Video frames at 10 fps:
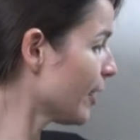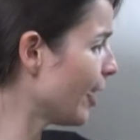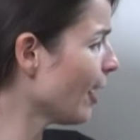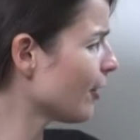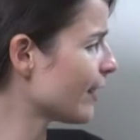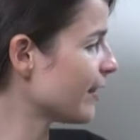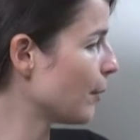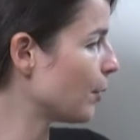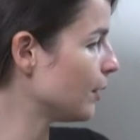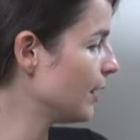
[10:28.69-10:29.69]
Another
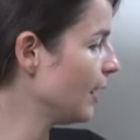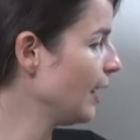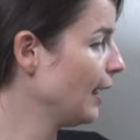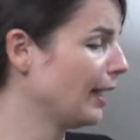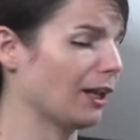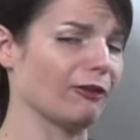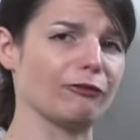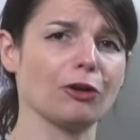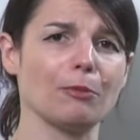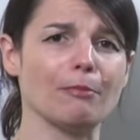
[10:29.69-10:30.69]
example. If
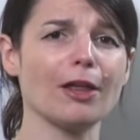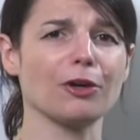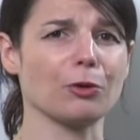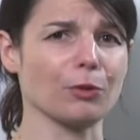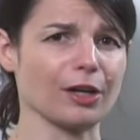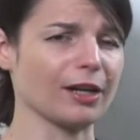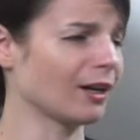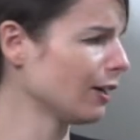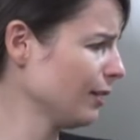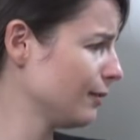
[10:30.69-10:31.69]
your mother were
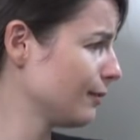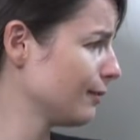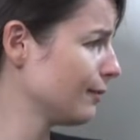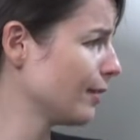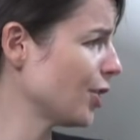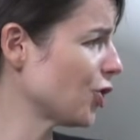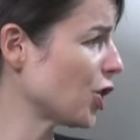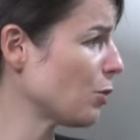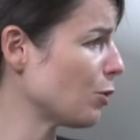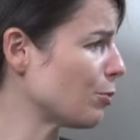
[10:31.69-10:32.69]
here,
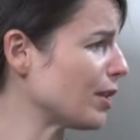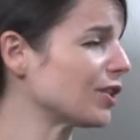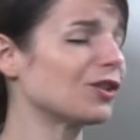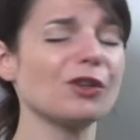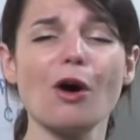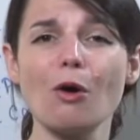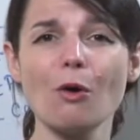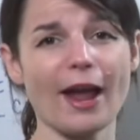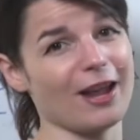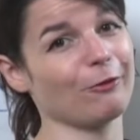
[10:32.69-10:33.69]
she would be so
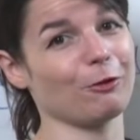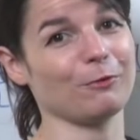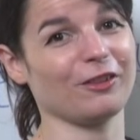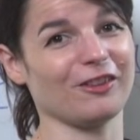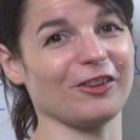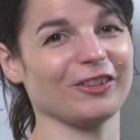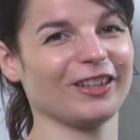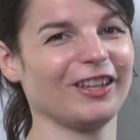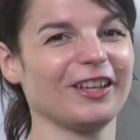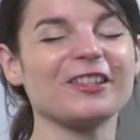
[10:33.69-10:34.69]
angry with you.
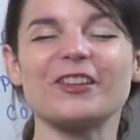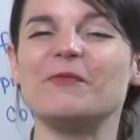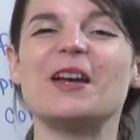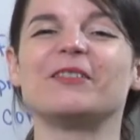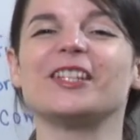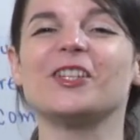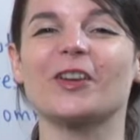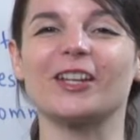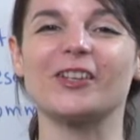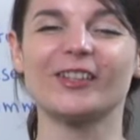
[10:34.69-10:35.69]
So maybe you
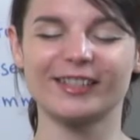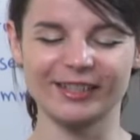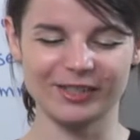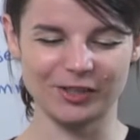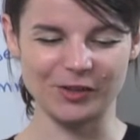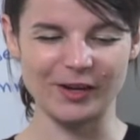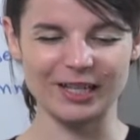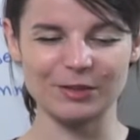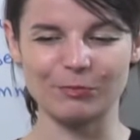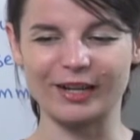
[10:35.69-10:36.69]
can use this to
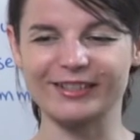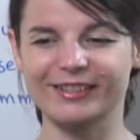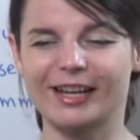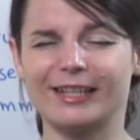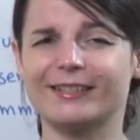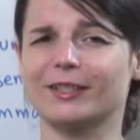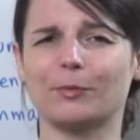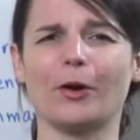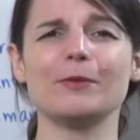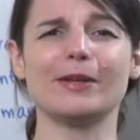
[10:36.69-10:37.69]
express
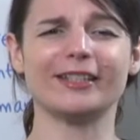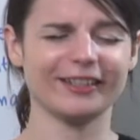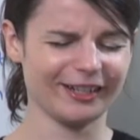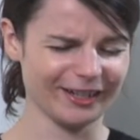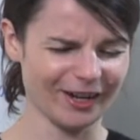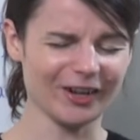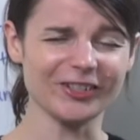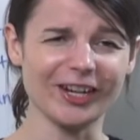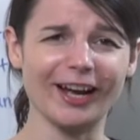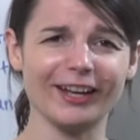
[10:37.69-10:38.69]
disappointment in a young
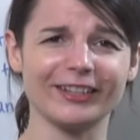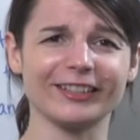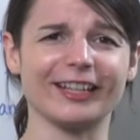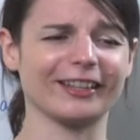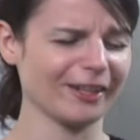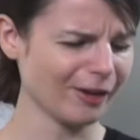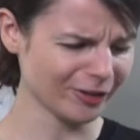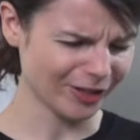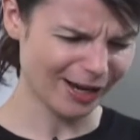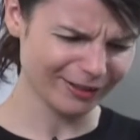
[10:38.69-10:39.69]
child, like the young
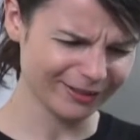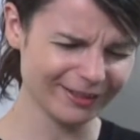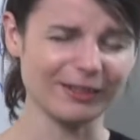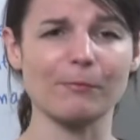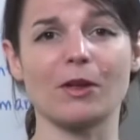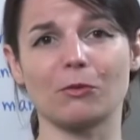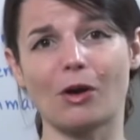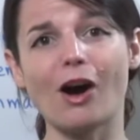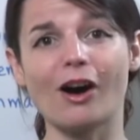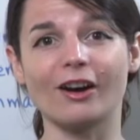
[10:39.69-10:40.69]
child did something
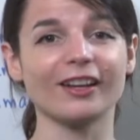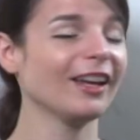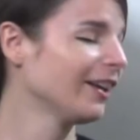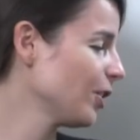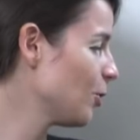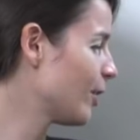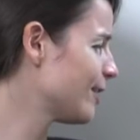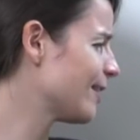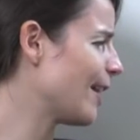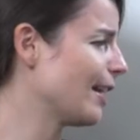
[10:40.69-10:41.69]
wrong. You
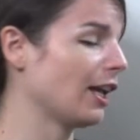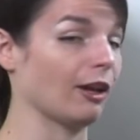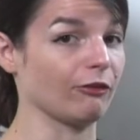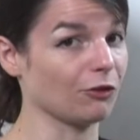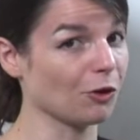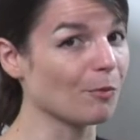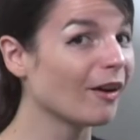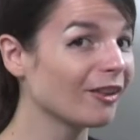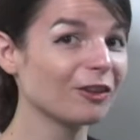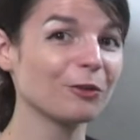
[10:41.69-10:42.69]
could say, if your
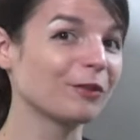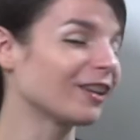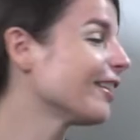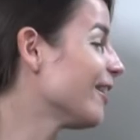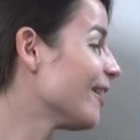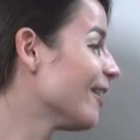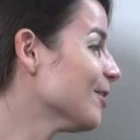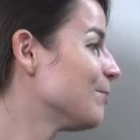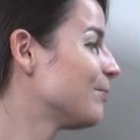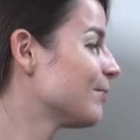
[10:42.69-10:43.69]
mother were
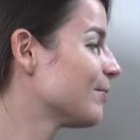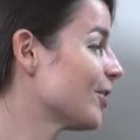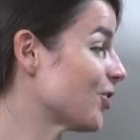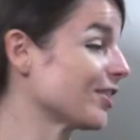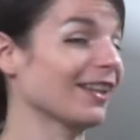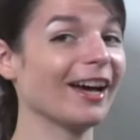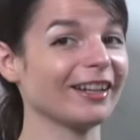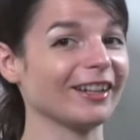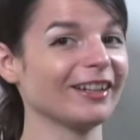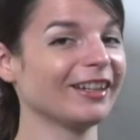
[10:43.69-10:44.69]
here, she's not
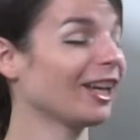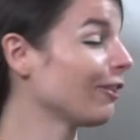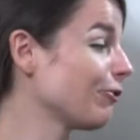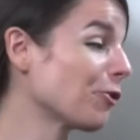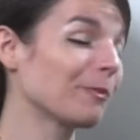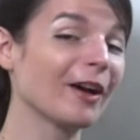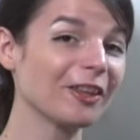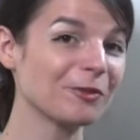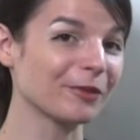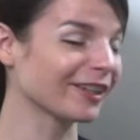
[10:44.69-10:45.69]
here. If your
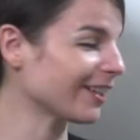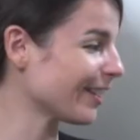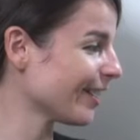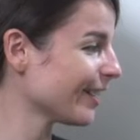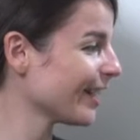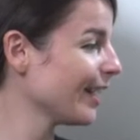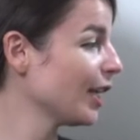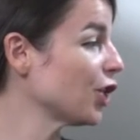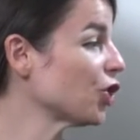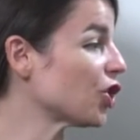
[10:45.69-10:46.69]
mother were here,
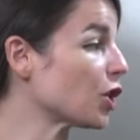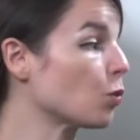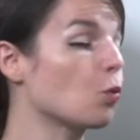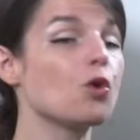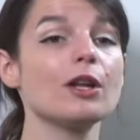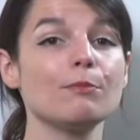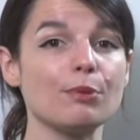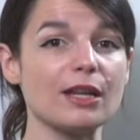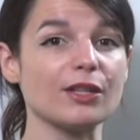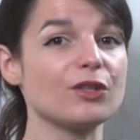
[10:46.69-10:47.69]
she would
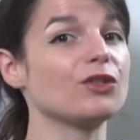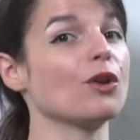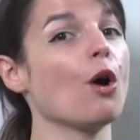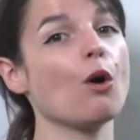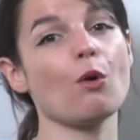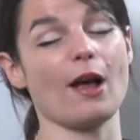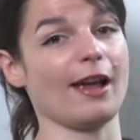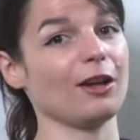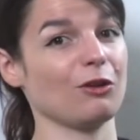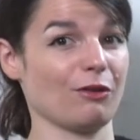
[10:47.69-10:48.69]
be so
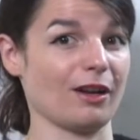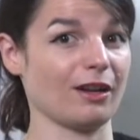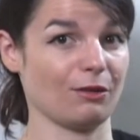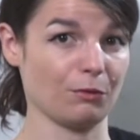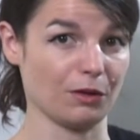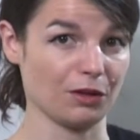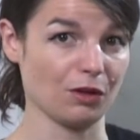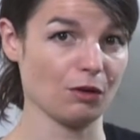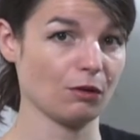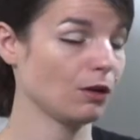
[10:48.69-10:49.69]
angry with
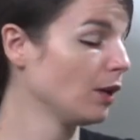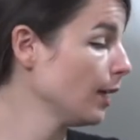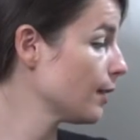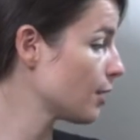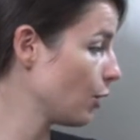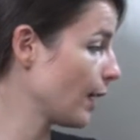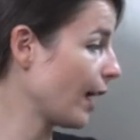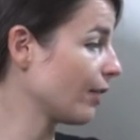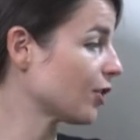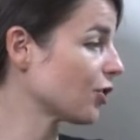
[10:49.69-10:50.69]
you. So
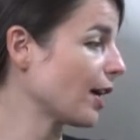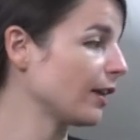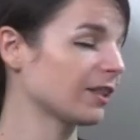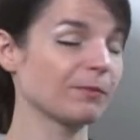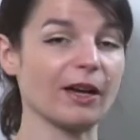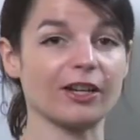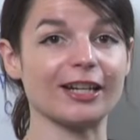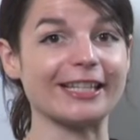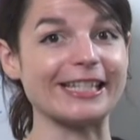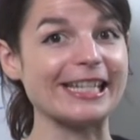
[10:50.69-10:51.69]
again, the child's mother
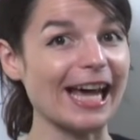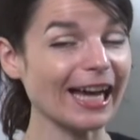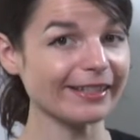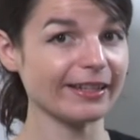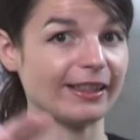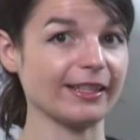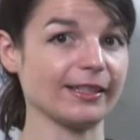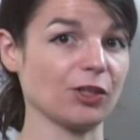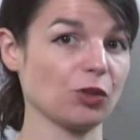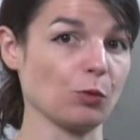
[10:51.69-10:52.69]
is not in the
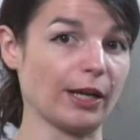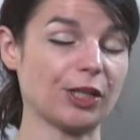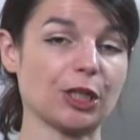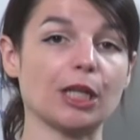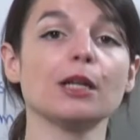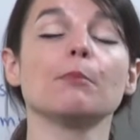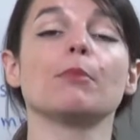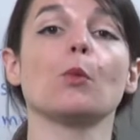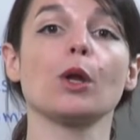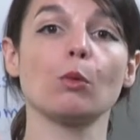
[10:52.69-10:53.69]
situation,
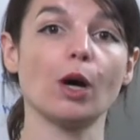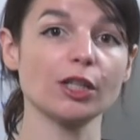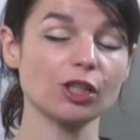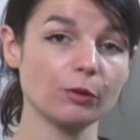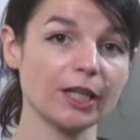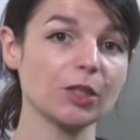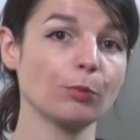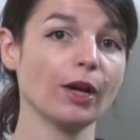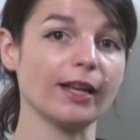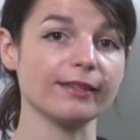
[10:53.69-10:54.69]
but we want to
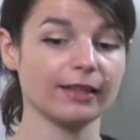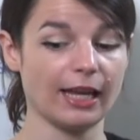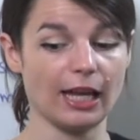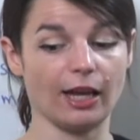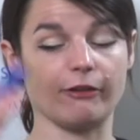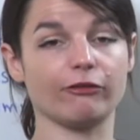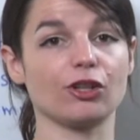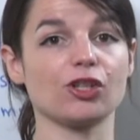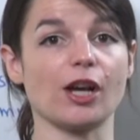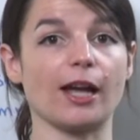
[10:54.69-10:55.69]
express if the
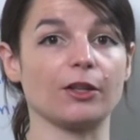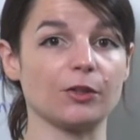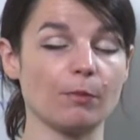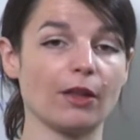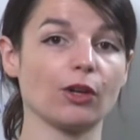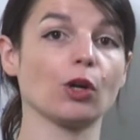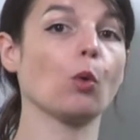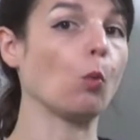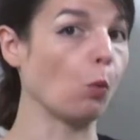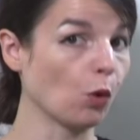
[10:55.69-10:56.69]
child's mother
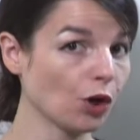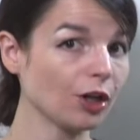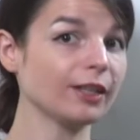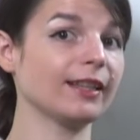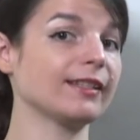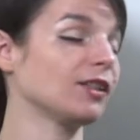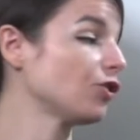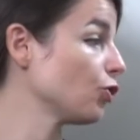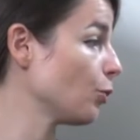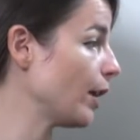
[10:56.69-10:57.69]
were in the
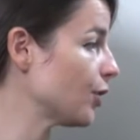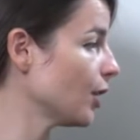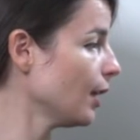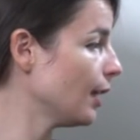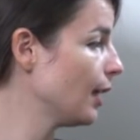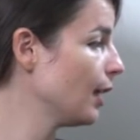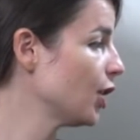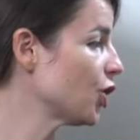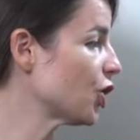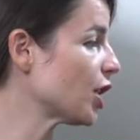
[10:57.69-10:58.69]
situation,
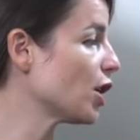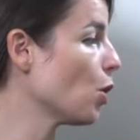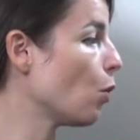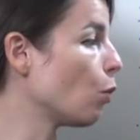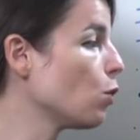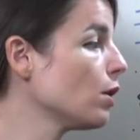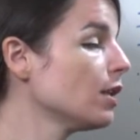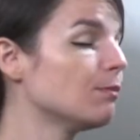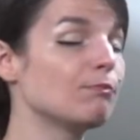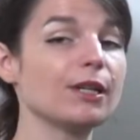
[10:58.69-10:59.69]
she
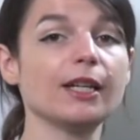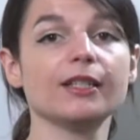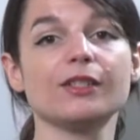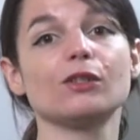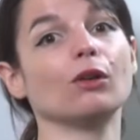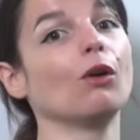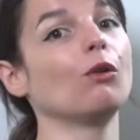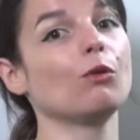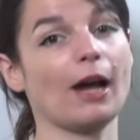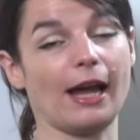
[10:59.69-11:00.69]
would be
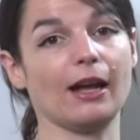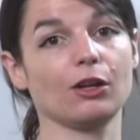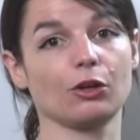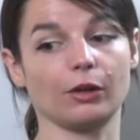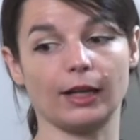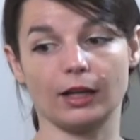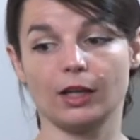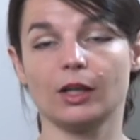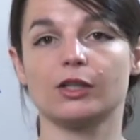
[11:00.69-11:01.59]
so angry.